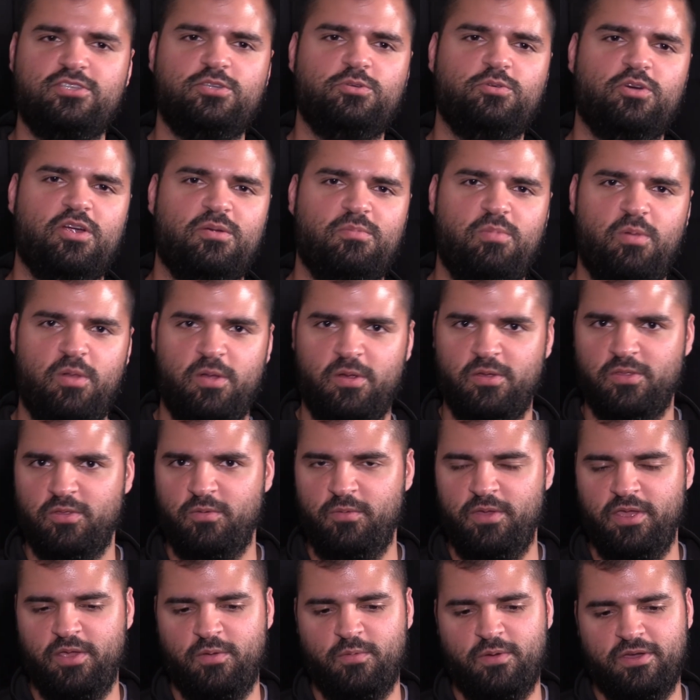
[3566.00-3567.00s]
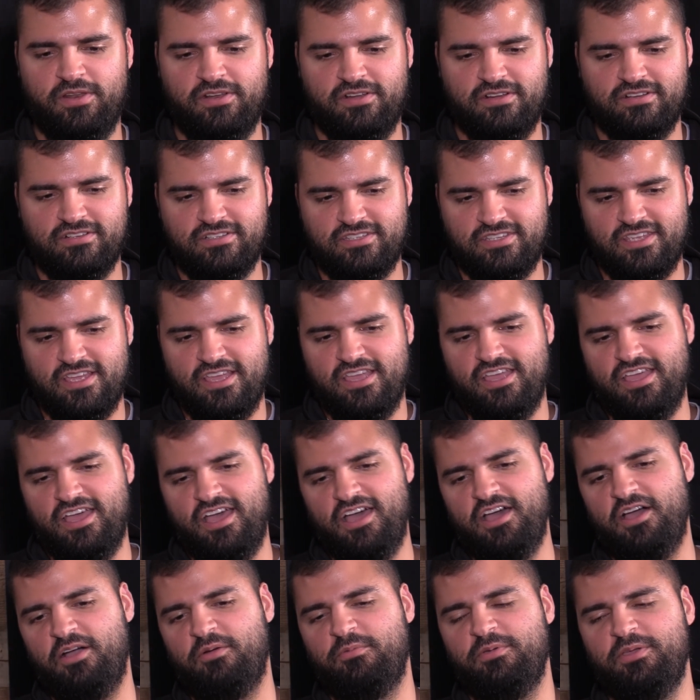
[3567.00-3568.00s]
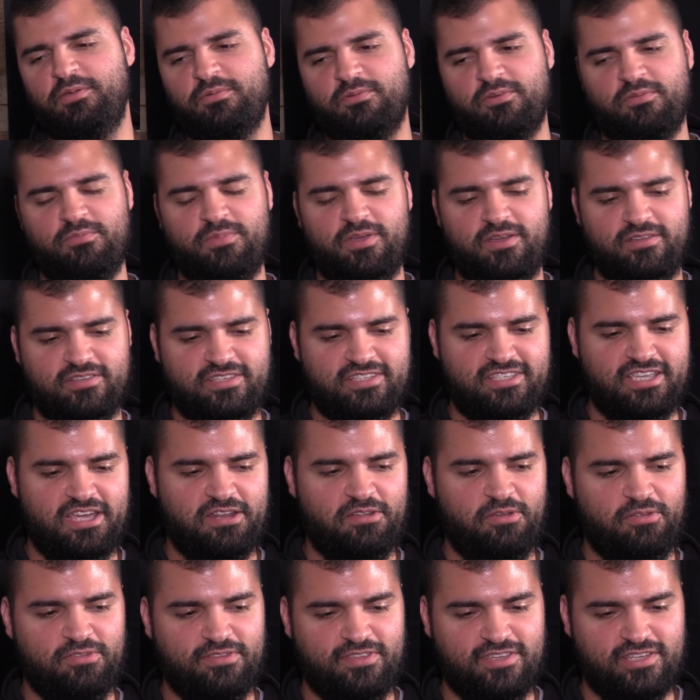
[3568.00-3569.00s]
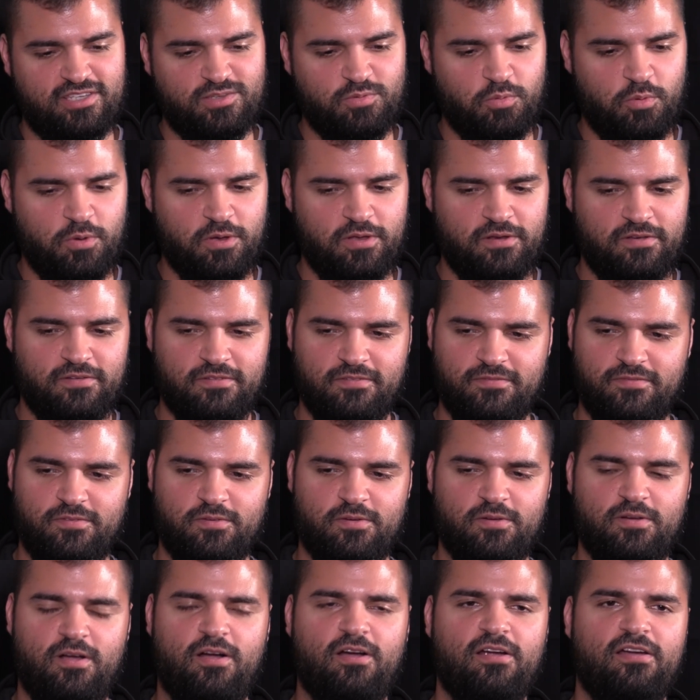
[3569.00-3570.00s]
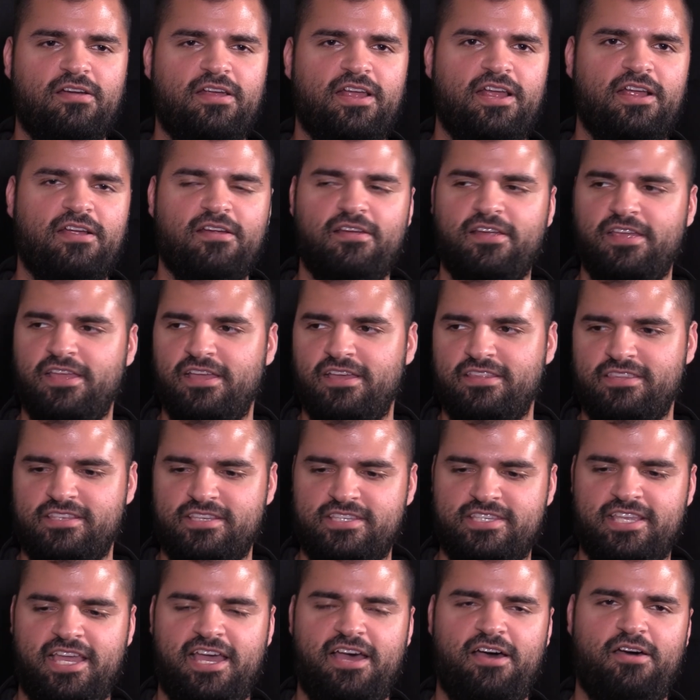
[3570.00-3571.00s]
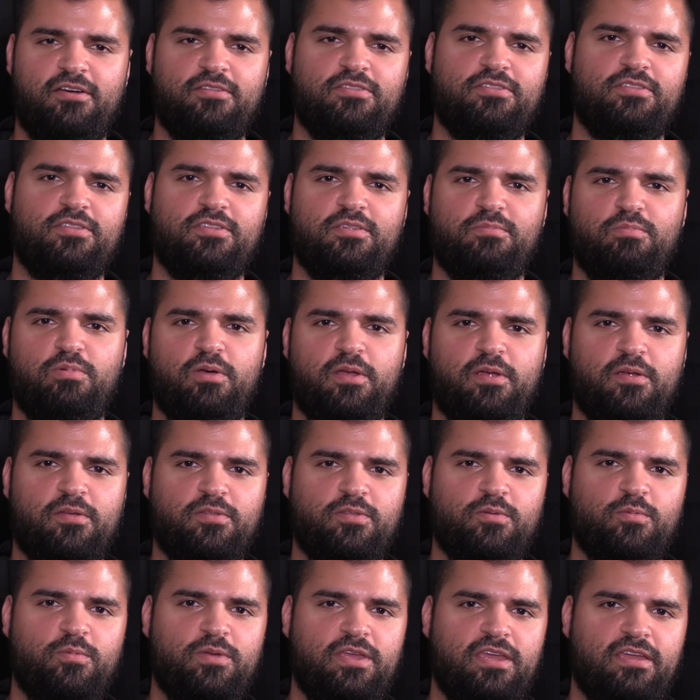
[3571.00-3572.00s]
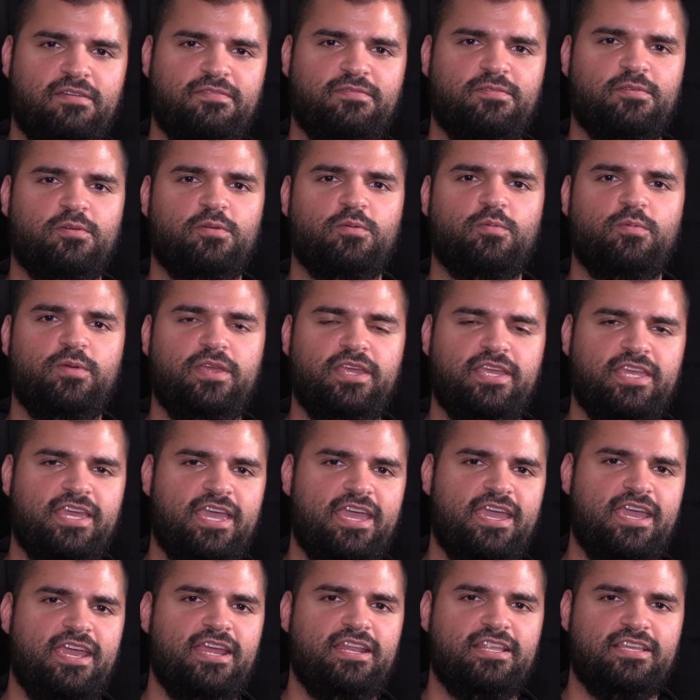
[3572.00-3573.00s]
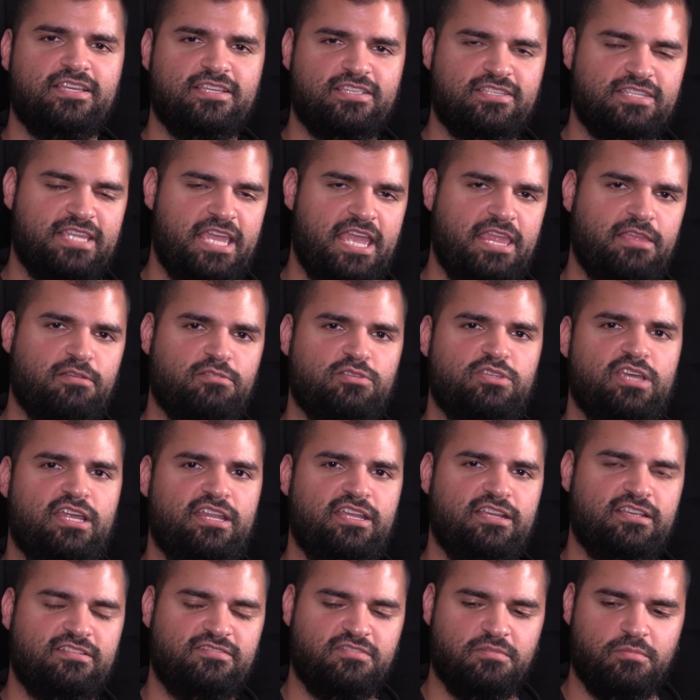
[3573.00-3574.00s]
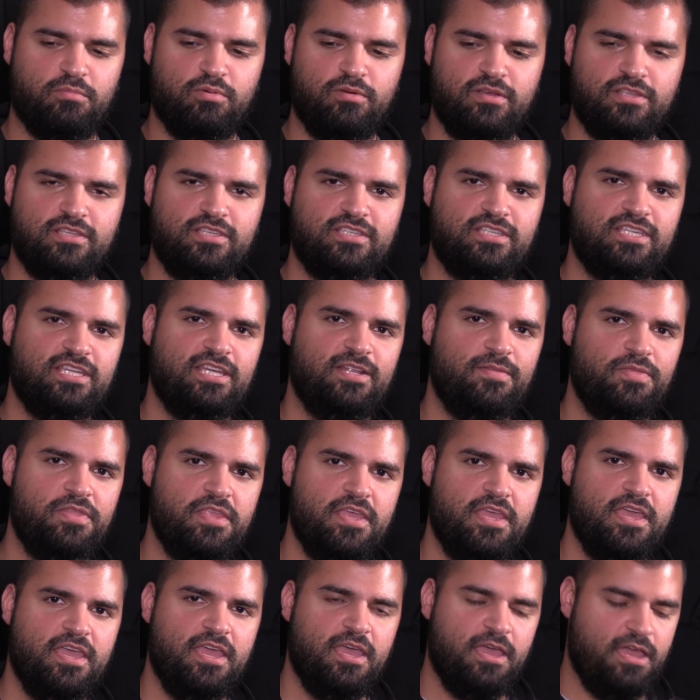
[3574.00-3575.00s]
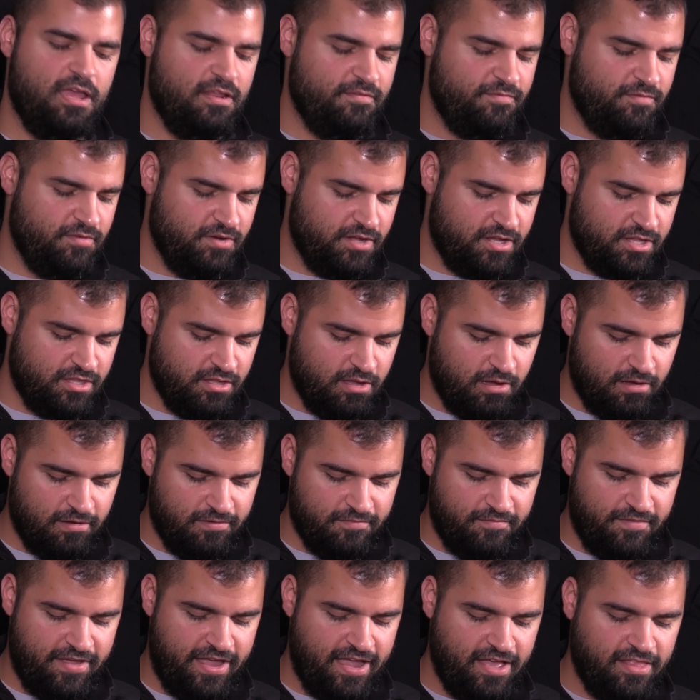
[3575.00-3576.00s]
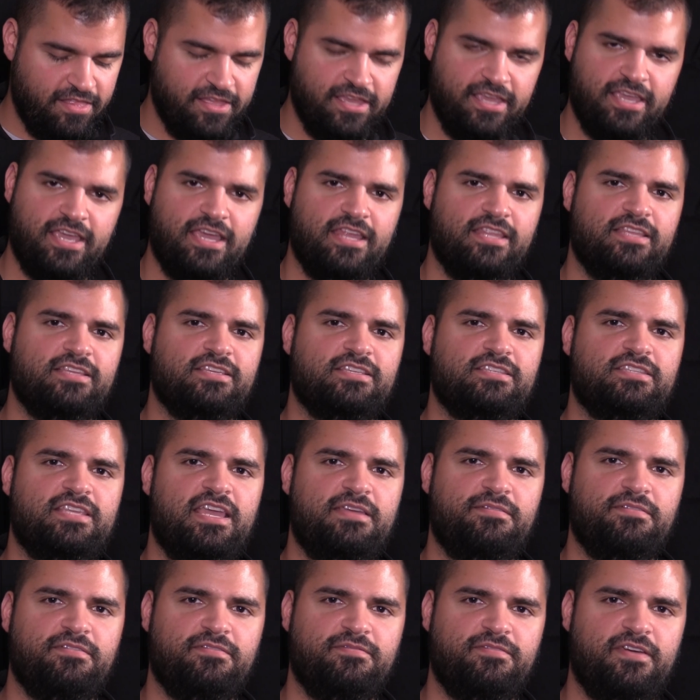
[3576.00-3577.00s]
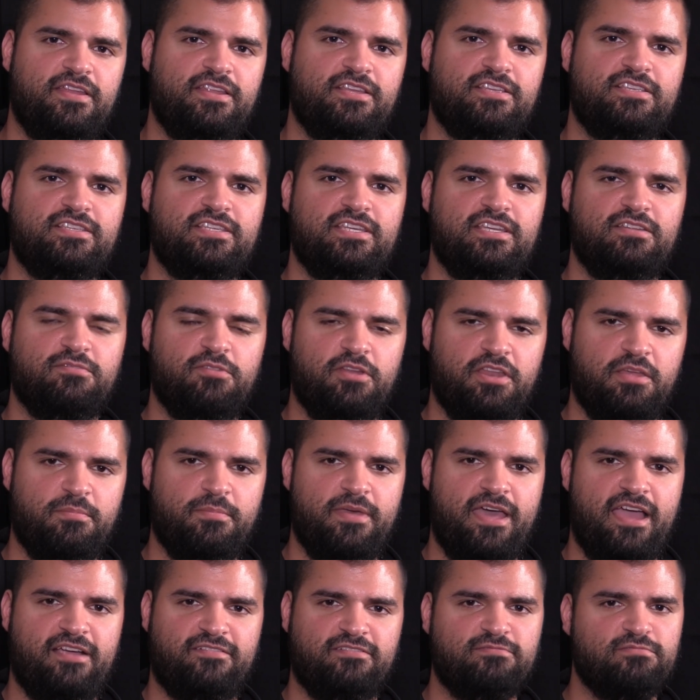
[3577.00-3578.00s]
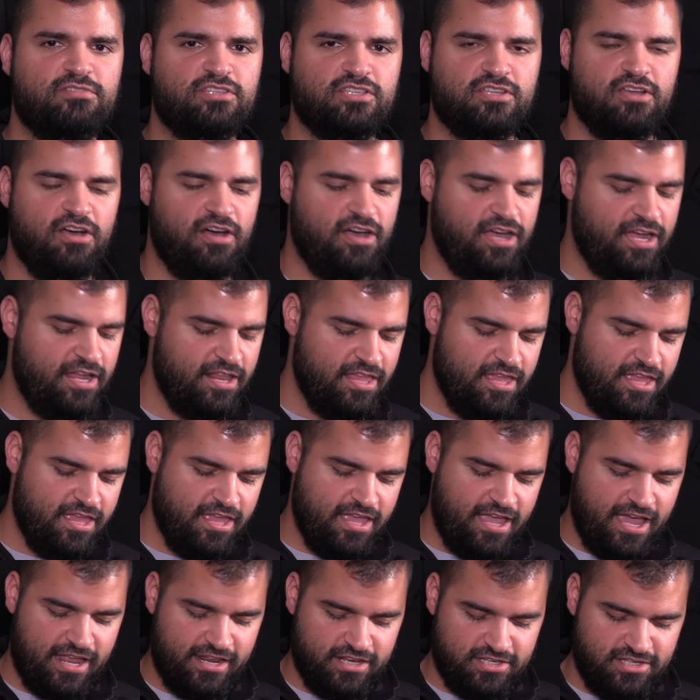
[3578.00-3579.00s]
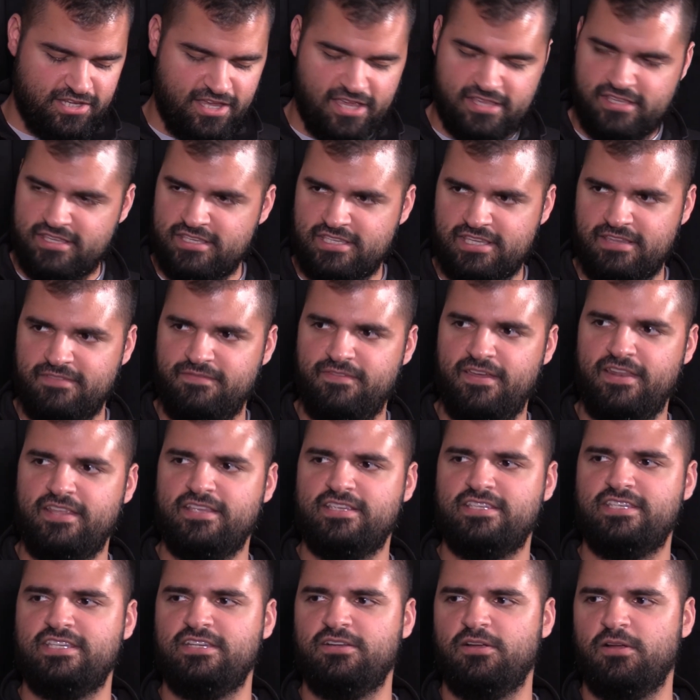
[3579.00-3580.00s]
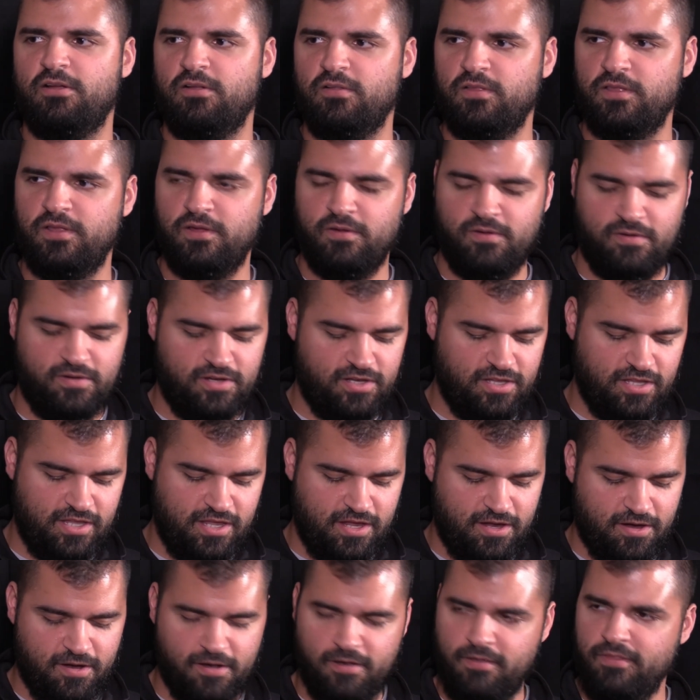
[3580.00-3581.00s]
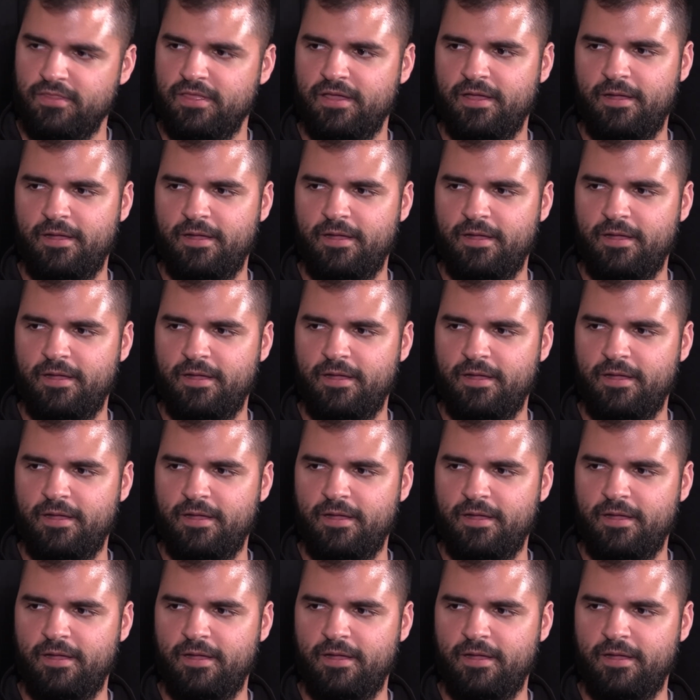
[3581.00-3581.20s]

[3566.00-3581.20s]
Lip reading: to our Player of the Week winners. We were both set on this one. For our area in the South, the Player of the Week for Week 8 is Daniel Jennings from Princeton. And for Kanawha Valley, it is David Fennessy, running back from Scott. Had a chance to see Fennessy earlier in the year,